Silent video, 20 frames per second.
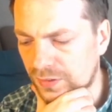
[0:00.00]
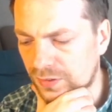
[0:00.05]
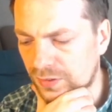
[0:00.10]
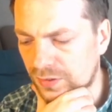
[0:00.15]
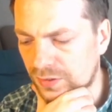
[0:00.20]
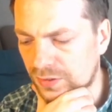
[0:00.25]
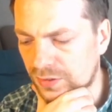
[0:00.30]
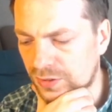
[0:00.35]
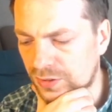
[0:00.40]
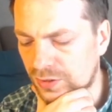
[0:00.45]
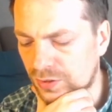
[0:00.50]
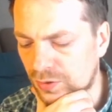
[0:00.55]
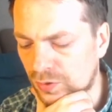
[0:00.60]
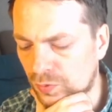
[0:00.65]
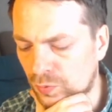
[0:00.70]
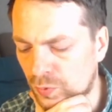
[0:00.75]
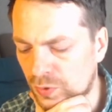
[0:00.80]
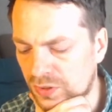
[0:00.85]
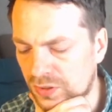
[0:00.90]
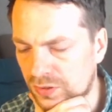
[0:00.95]
So
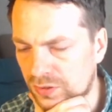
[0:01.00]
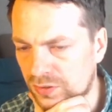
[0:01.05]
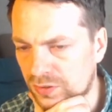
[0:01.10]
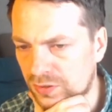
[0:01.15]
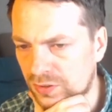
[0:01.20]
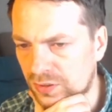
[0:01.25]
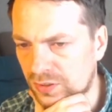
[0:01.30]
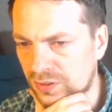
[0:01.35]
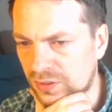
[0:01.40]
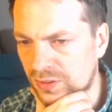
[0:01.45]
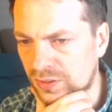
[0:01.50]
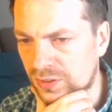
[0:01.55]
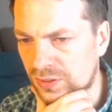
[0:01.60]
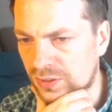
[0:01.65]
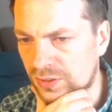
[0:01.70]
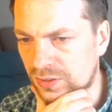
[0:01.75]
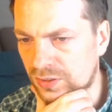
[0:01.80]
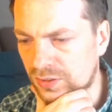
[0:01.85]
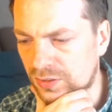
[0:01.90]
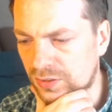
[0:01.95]
what is
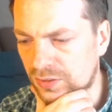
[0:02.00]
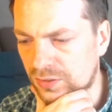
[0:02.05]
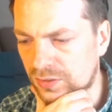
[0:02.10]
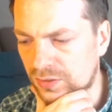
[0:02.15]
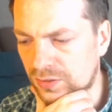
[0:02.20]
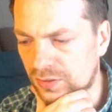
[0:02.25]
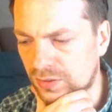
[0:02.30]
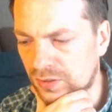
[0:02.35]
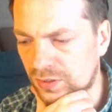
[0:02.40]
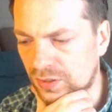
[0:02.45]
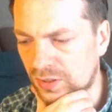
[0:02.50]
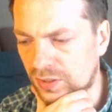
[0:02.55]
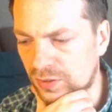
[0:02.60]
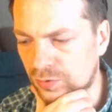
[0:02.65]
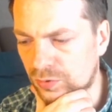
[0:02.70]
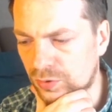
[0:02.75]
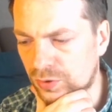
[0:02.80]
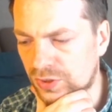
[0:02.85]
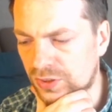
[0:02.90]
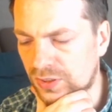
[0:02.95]
how
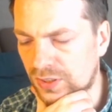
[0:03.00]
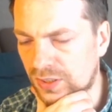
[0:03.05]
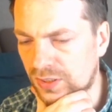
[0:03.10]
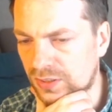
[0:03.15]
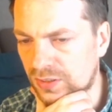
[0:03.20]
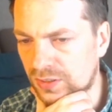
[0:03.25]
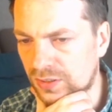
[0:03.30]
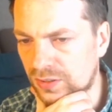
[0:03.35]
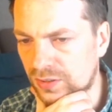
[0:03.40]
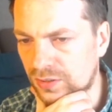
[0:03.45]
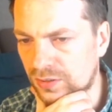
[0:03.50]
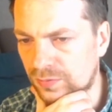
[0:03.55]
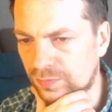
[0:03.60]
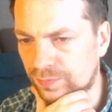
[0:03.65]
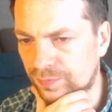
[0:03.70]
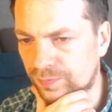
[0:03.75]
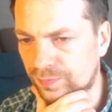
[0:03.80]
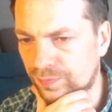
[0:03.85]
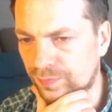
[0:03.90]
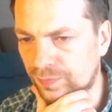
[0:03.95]
to study
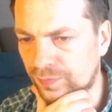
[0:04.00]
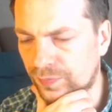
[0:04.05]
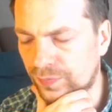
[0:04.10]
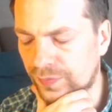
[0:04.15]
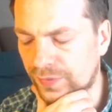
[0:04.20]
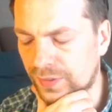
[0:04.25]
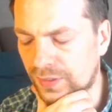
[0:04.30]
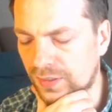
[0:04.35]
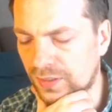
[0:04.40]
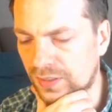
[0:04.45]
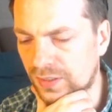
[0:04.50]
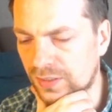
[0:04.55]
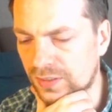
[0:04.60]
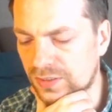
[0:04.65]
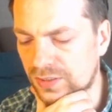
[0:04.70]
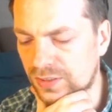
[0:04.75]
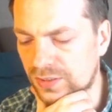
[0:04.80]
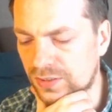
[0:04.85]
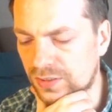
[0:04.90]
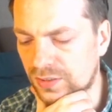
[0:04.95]

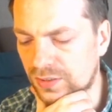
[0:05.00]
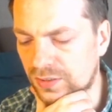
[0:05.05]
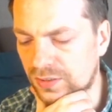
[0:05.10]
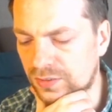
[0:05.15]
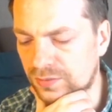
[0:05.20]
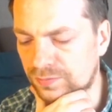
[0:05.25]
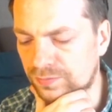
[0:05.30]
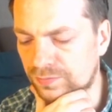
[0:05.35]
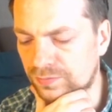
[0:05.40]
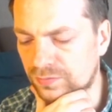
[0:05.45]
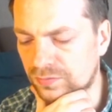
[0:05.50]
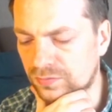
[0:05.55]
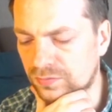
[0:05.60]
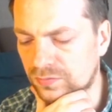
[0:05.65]
against to